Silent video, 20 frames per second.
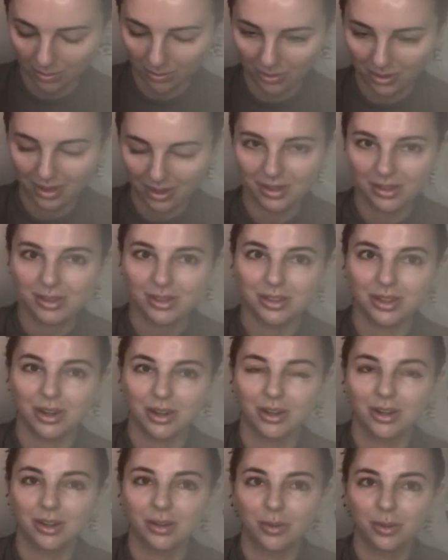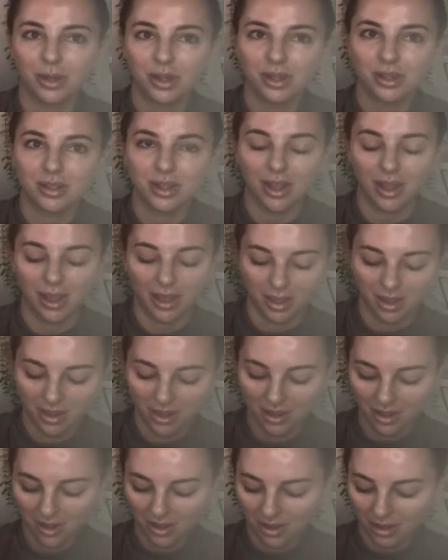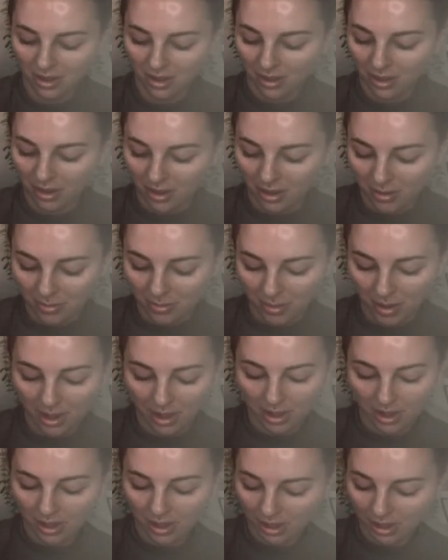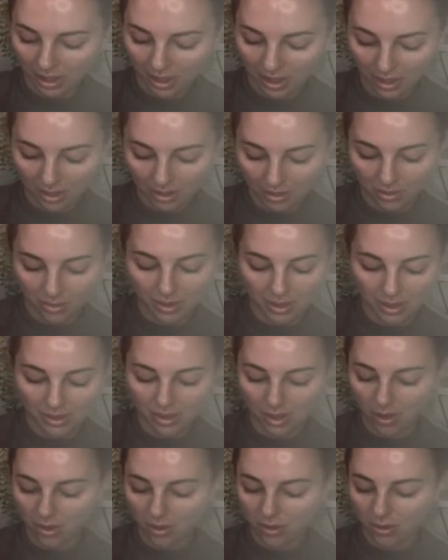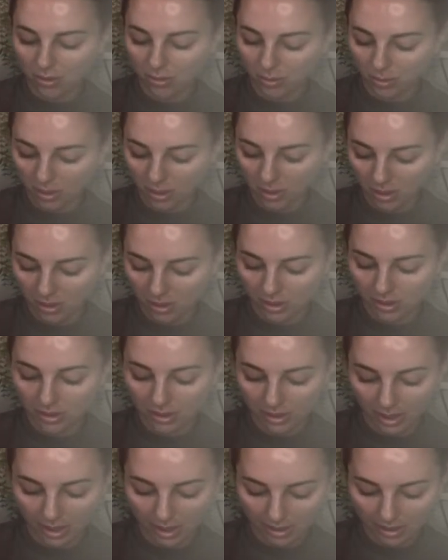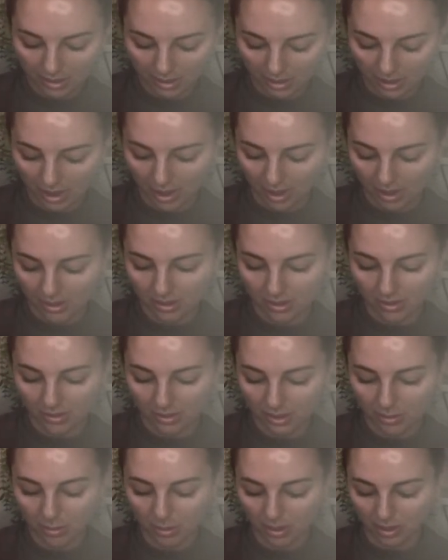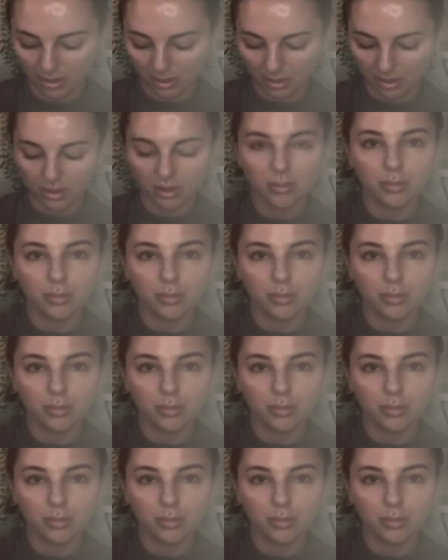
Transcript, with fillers: we'll get started. What a day. My kiddo is home sick today, so it's been a little